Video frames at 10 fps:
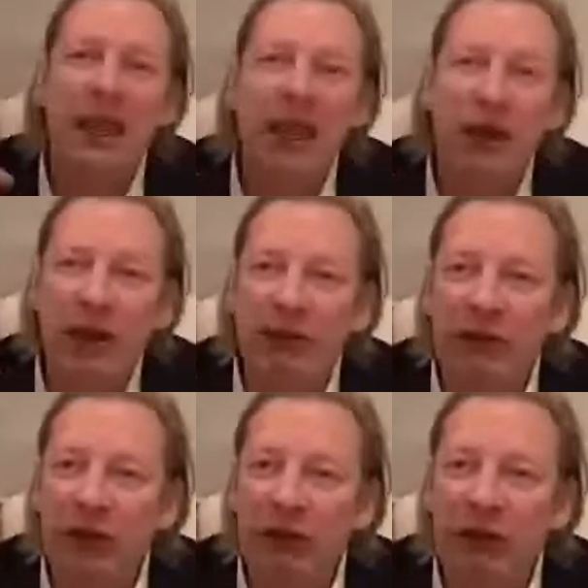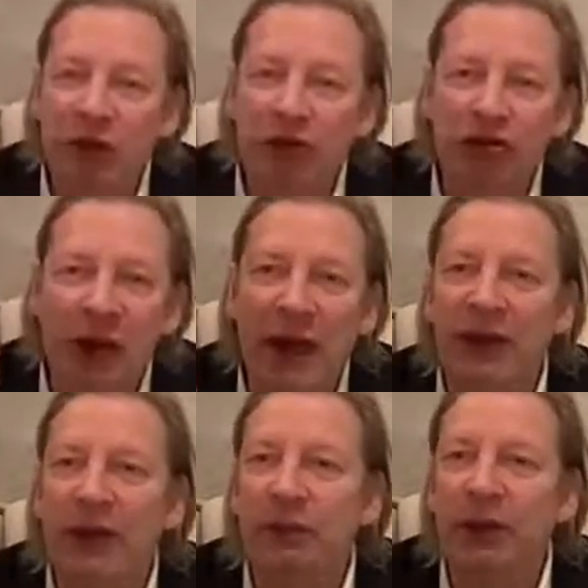if you're
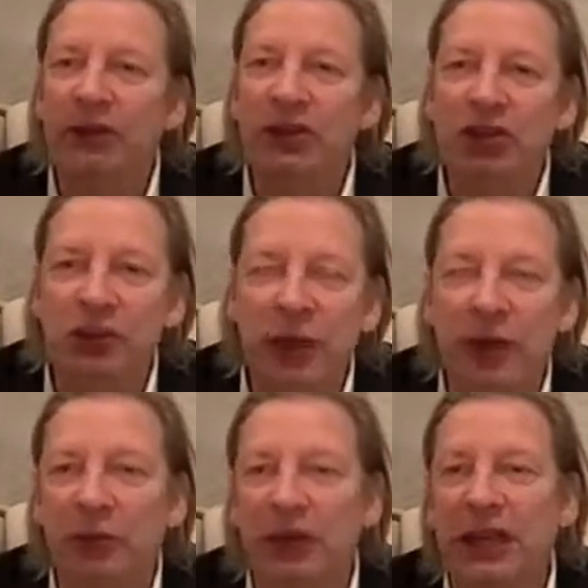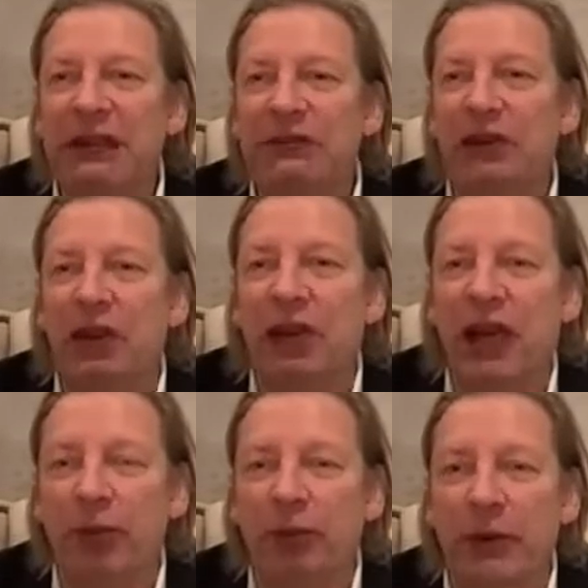driving a business, you better believe you're going to
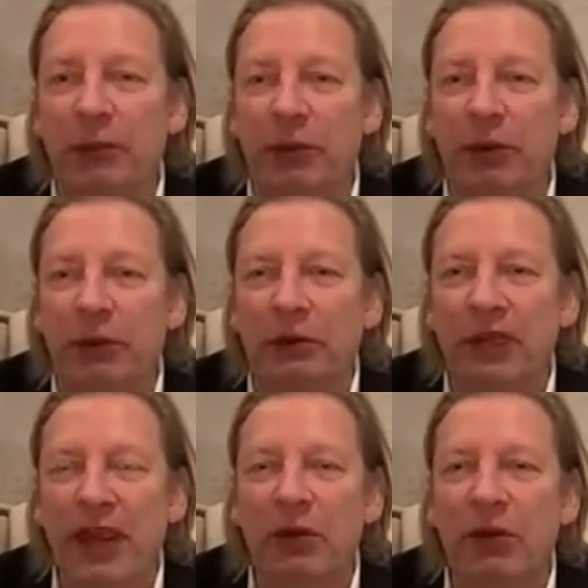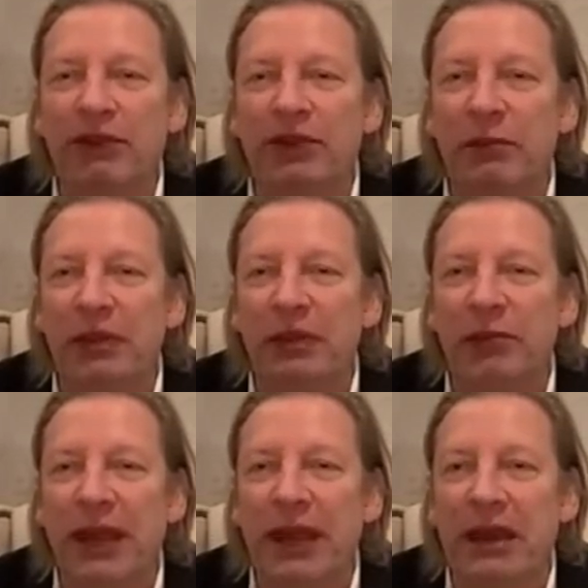help people take away some of the
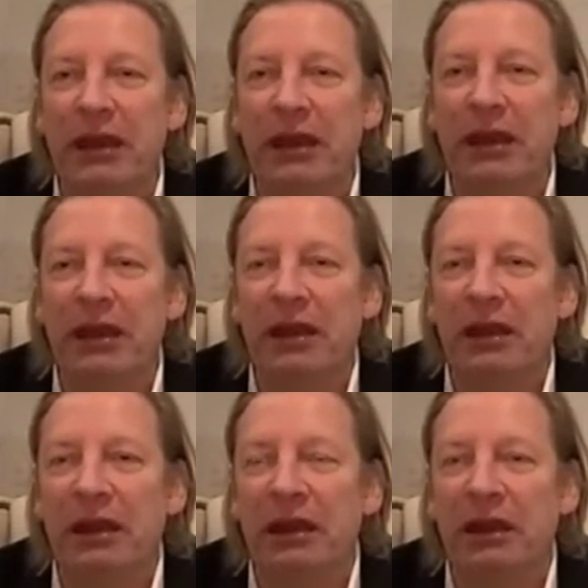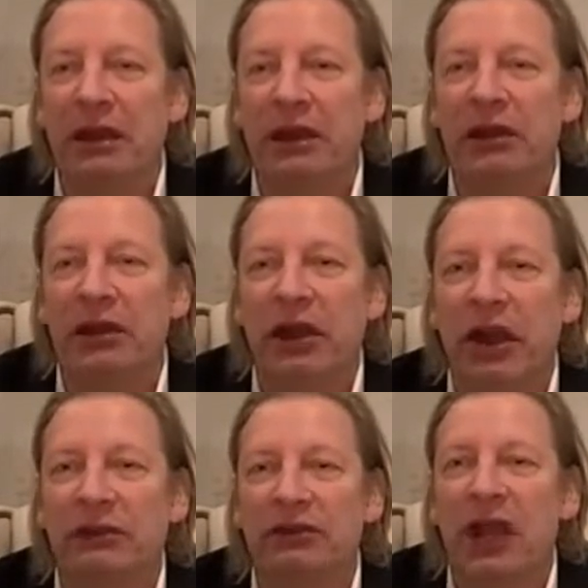pain in their
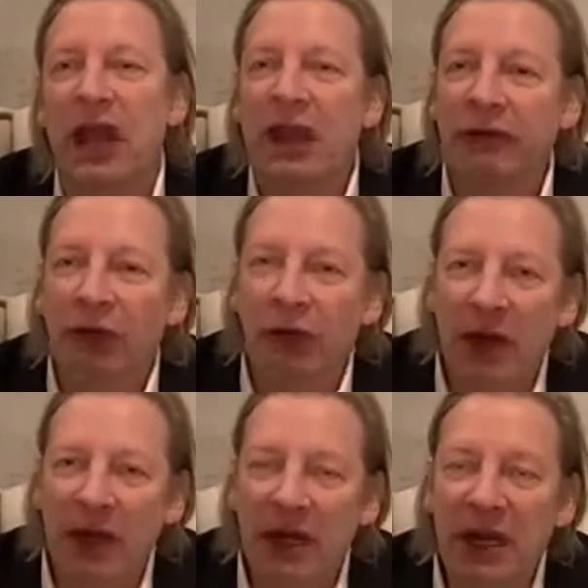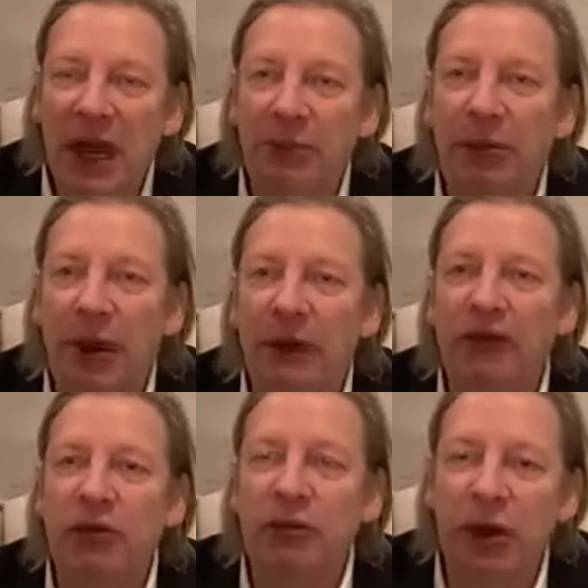lives. If you're running a
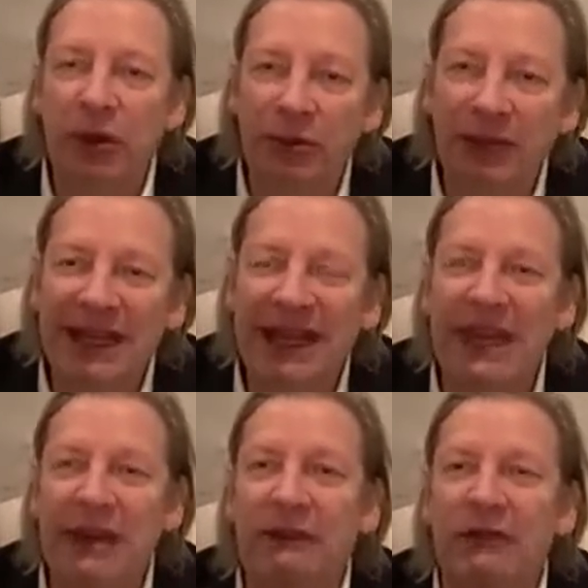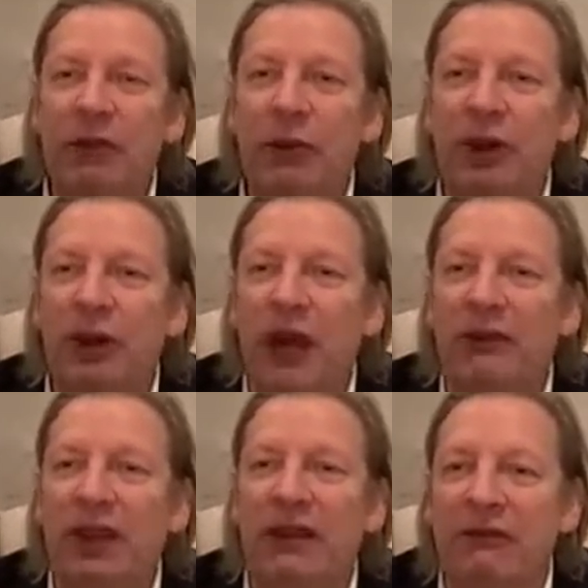nonprofit, you better believe, you better
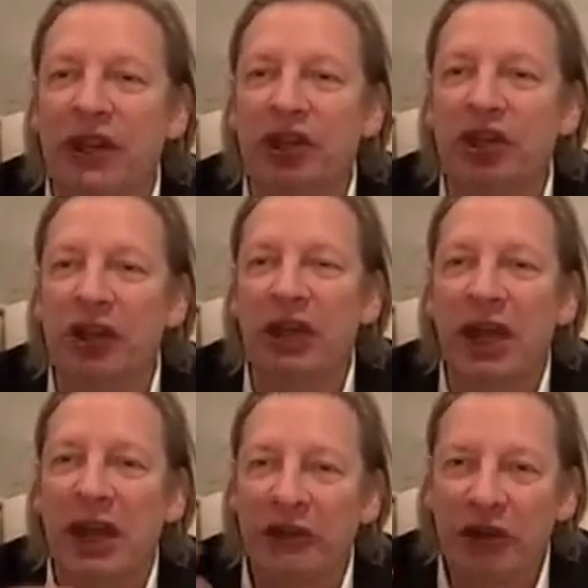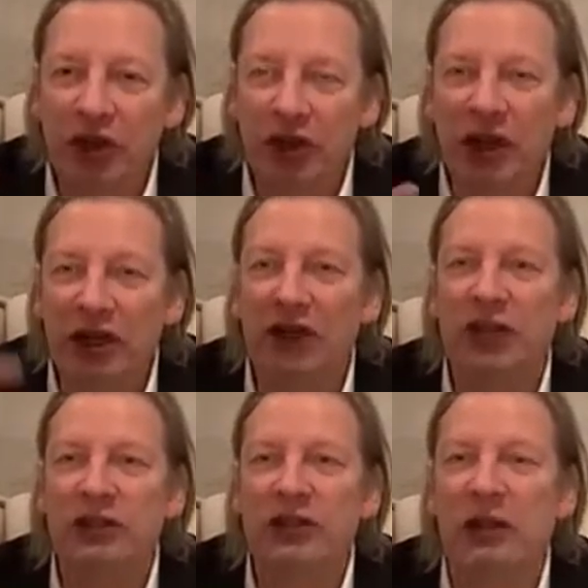have a conviction that you're going to
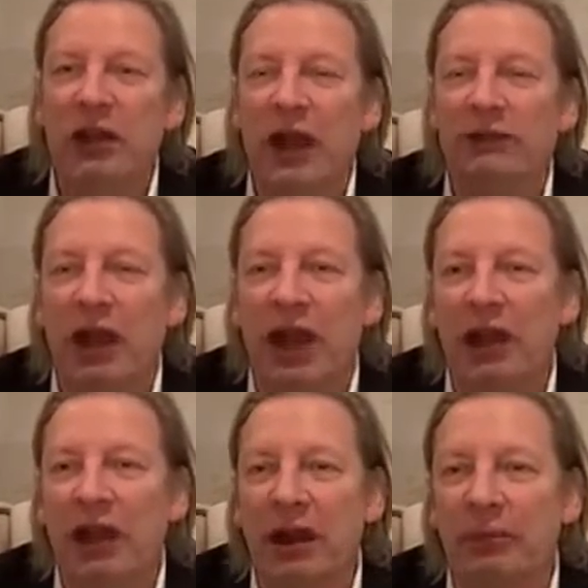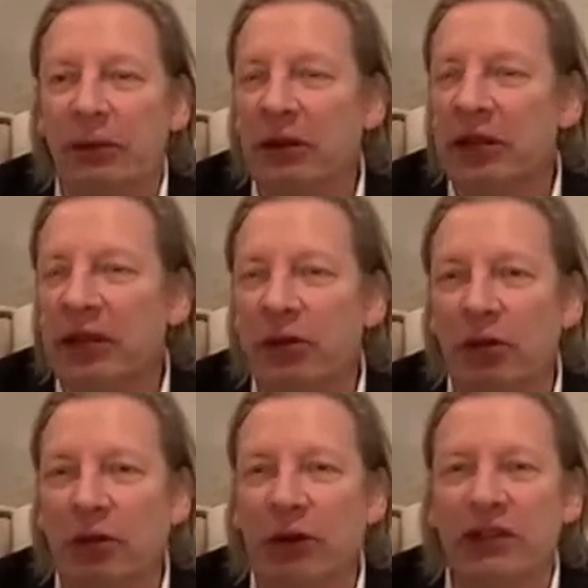change their lives. I got up early in
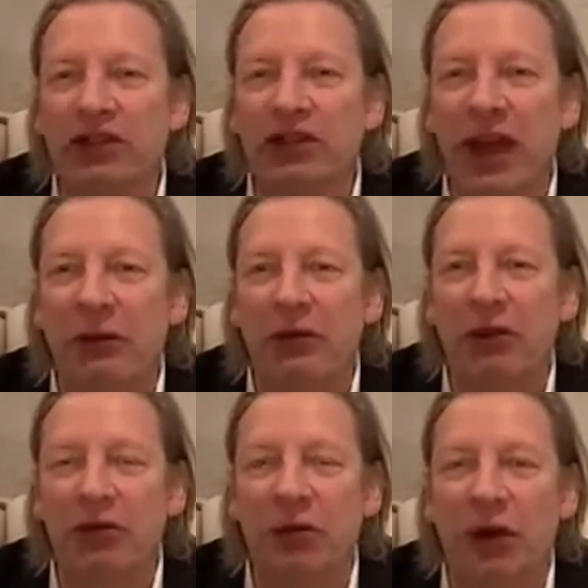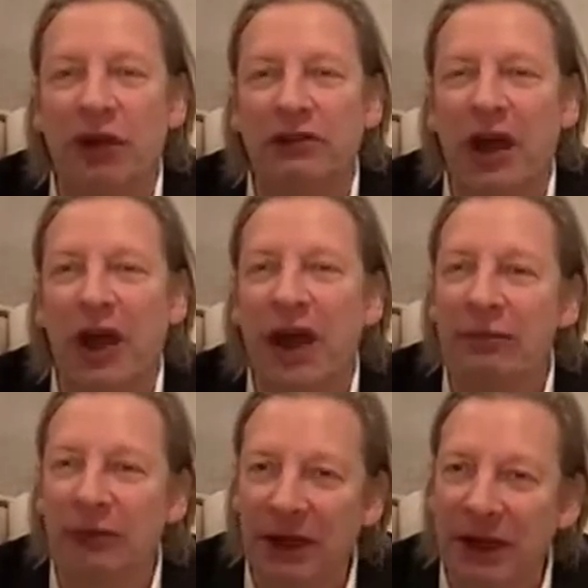the morning to chat with you all because
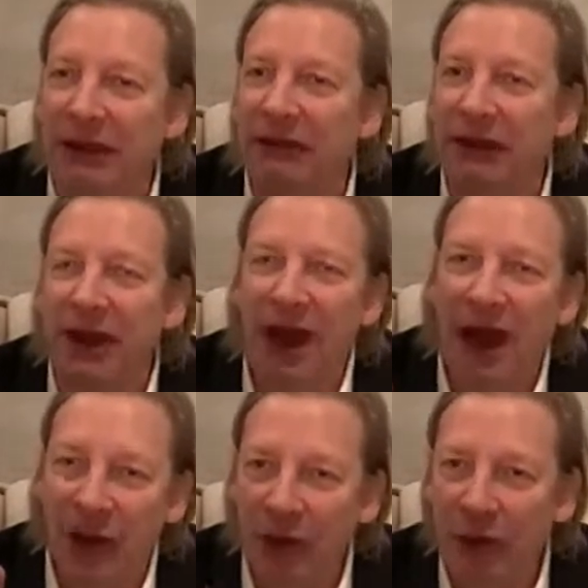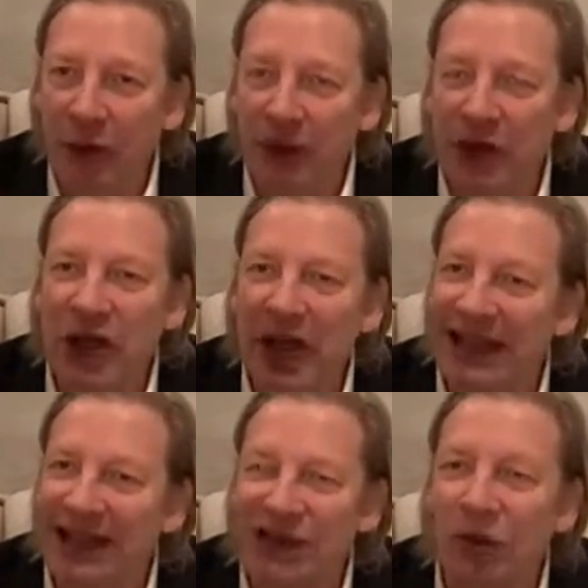I believe I'm going to reach
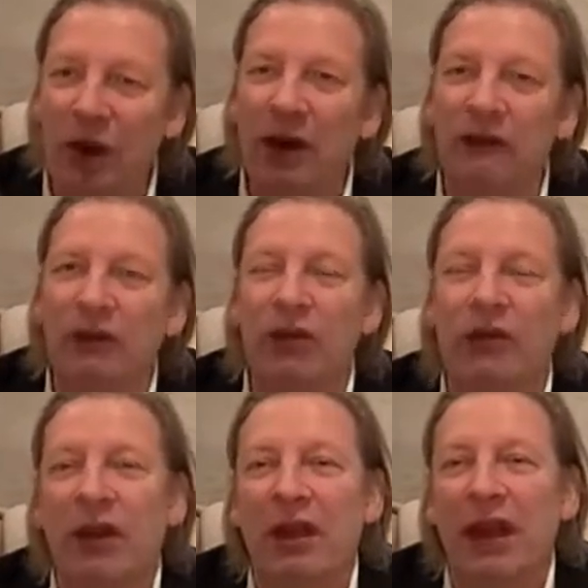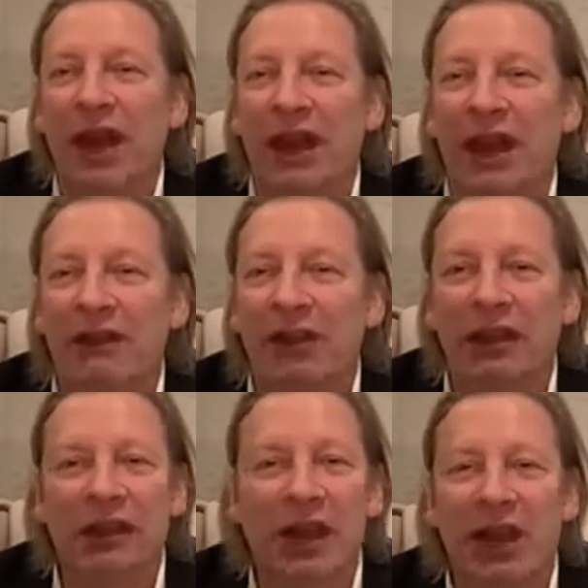at least one of you and give you a
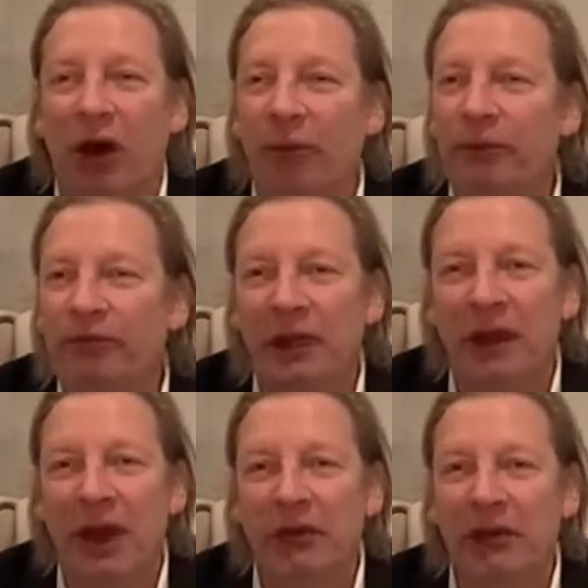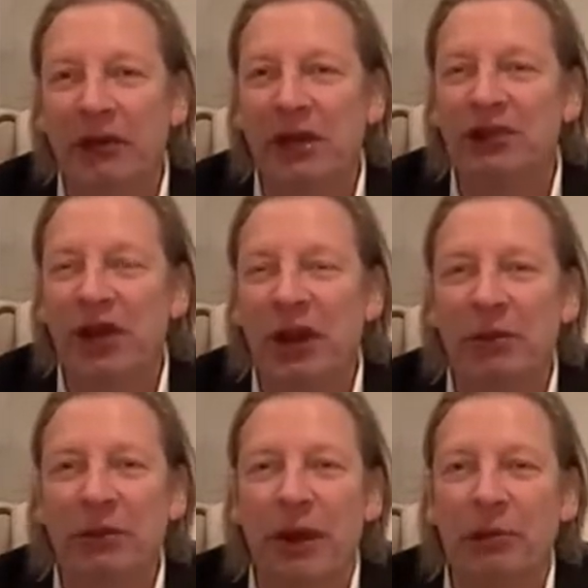little help over the next
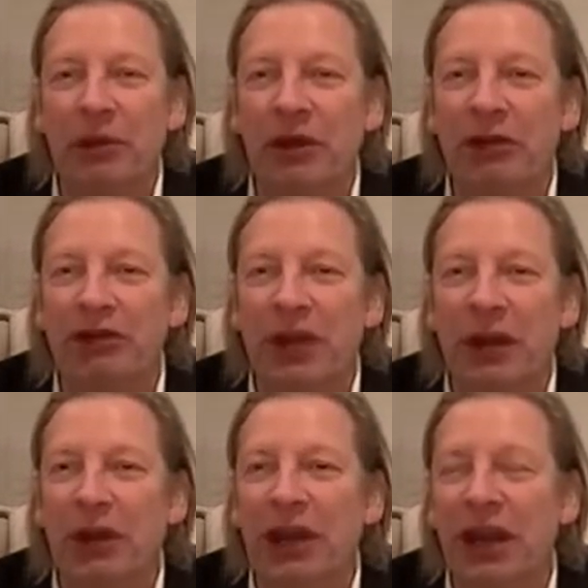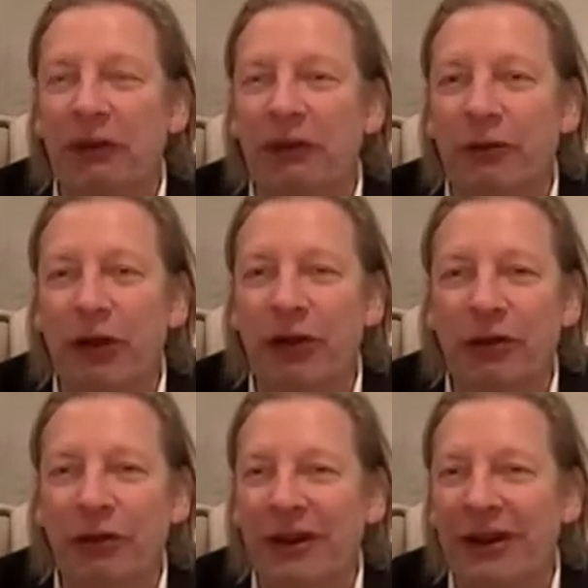couple of years. And I'm going to hear from you